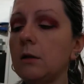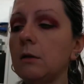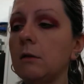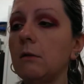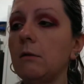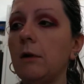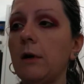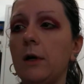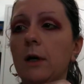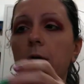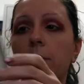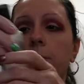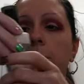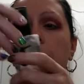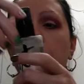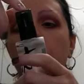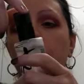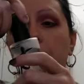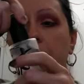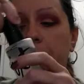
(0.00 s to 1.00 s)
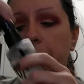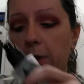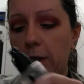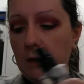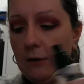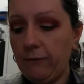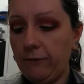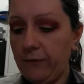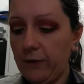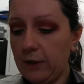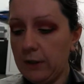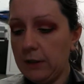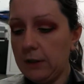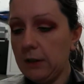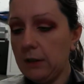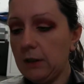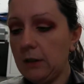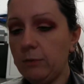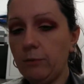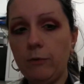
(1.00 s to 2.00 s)
So I got here my MAC
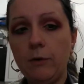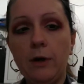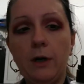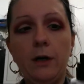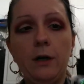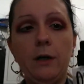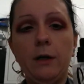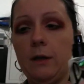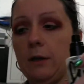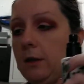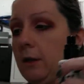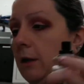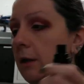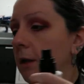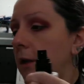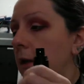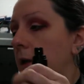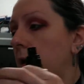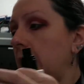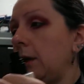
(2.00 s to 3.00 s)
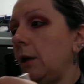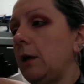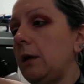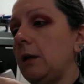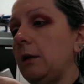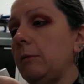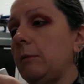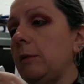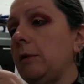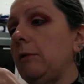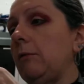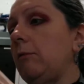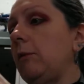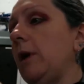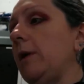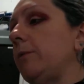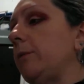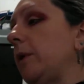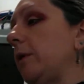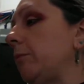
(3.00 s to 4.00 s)
Fix-It spray. I'm going to
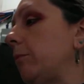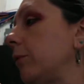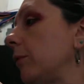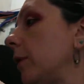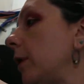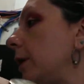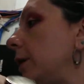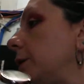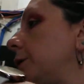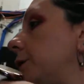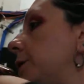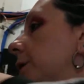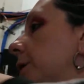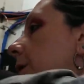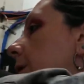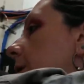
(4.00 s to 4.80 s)
wet my brush.